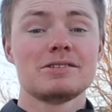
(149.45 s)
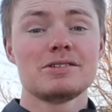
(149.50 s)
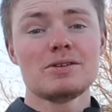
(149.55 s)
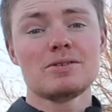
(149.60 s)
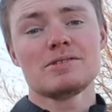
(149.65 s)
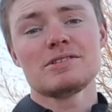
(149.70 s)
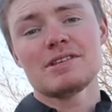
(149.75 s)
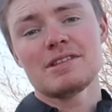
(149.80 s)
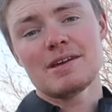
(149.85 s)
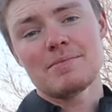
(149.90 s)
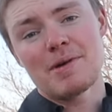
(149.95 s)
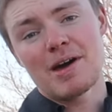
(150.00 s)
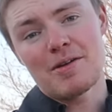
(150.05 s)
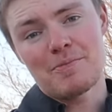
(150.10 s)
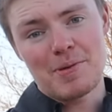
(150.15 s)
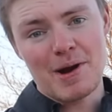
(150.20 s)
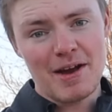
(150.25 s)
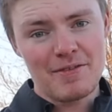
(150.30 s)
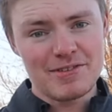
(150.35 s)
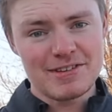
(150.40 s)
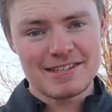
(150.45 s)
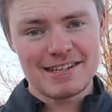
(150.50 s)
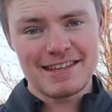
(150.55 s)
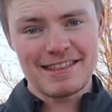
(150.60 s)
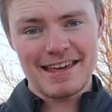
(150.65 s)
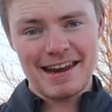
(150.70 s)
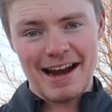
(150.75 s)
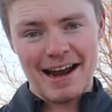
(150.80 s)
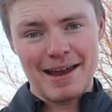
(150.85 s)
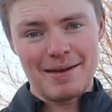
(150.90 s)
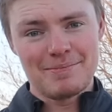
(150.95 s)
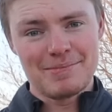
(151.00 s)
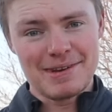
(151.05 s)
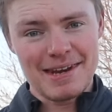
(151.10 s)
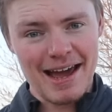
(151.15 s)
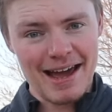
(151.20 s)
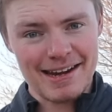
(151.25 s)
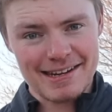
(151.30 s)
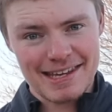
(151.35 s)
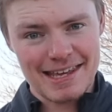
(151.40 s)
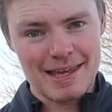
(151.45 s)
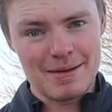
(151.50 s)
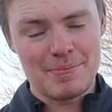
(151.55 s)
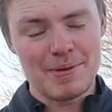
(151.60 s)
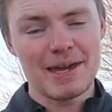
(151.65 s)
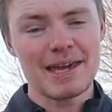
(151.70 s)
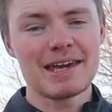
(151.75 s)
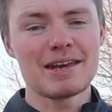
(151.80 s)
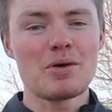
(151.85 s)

Due to the amount of privacy that I am not keeping,